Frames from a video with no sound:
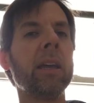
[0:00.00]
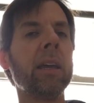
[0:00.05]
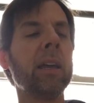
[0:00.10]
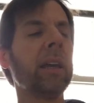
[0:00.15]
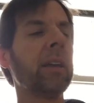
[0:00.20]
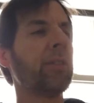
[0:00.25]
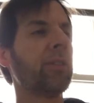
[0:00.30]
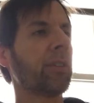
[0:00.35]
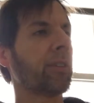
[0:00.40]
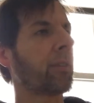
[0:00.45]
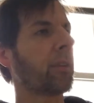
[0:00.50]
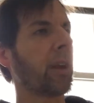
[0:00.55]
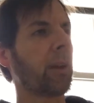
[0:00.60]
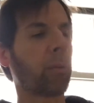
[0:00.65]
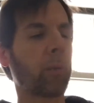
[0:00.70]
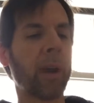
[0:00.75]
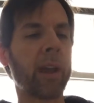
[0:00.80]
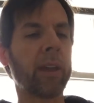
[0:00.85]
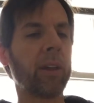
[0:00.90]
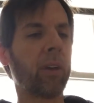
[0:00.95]
in just
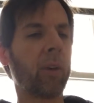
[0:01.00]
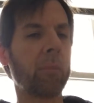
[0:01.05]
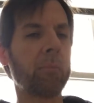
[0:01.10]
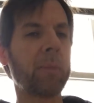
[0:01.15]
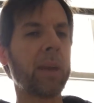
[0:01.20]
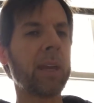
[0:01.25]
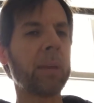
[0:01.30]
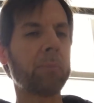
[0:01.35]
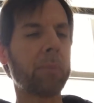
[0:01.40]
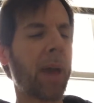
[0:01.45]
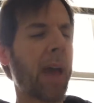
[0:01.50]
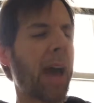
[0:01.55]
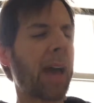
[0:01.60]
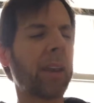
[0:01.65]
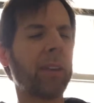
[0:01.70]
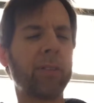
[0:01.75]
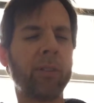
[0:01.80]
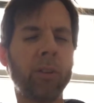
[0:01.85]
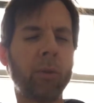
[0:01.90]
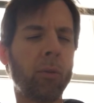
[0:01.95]
like regular meat
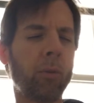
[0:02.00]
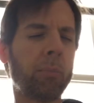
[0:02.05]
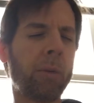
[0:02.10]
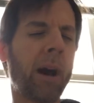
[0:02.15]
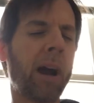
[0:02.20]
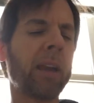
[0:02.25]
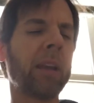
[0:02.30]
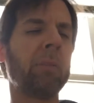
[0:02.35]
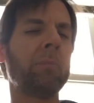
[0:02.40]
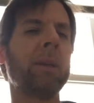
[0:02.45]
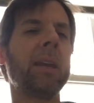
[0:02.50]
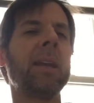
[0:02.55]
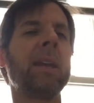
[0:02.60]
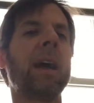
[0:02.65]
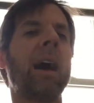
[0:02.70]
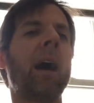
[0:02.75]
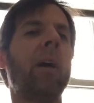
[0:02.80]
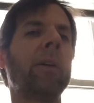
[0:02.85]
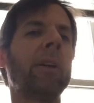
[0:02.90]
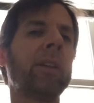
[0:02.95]
patties that you would buy in the meat aisle,